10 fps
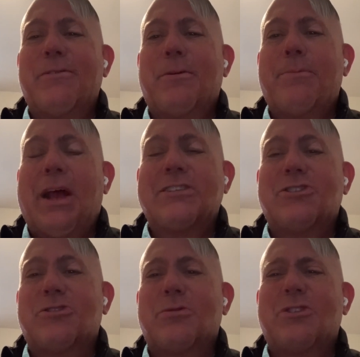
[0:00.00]
passage
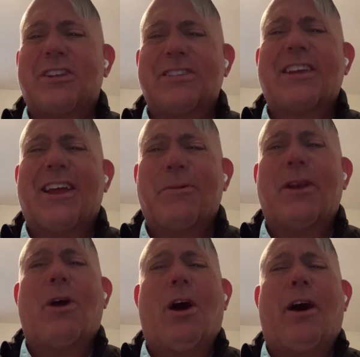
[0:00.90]
of scripture that just kind of
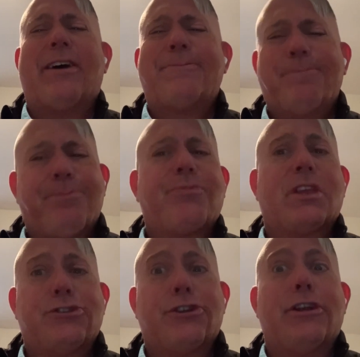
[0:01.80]
went, oh,
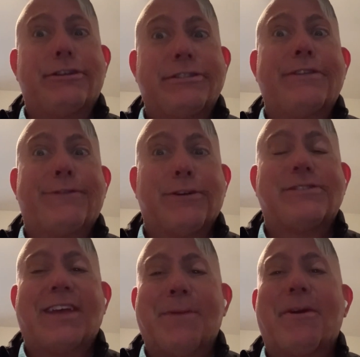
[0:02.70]
should have listened the
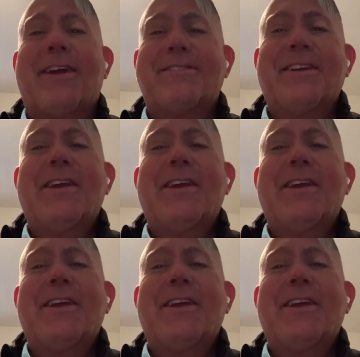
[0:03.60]
first time, right?